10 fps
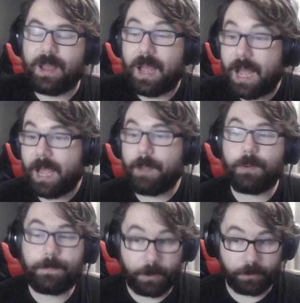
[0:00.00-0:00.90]
I
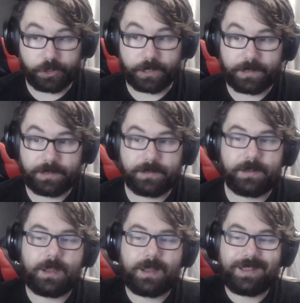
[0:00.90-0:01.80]
would purchase
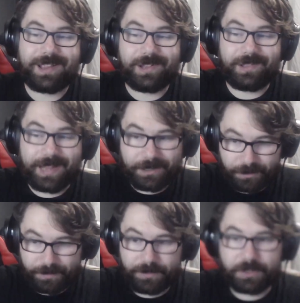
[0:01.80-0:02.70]

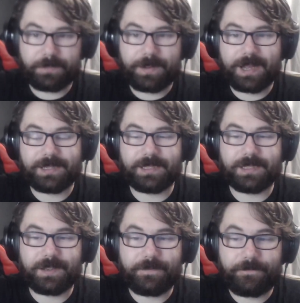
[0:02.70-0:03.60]
collector booster
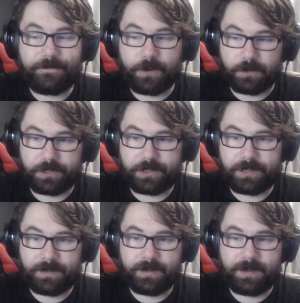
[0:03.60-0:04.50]
boxes
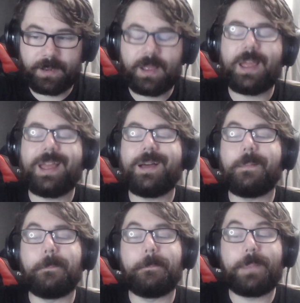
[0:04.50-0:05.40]
first.
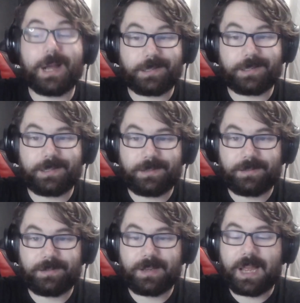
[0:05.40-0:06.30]
But
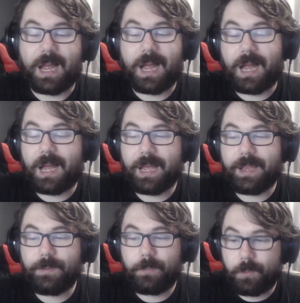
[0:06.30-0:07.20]

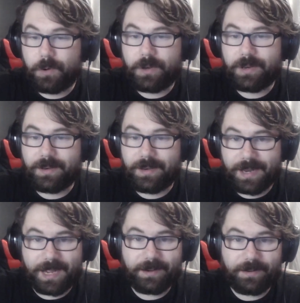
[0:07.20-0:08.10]
I would
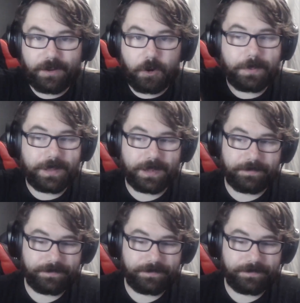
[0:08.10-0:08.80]
not open them.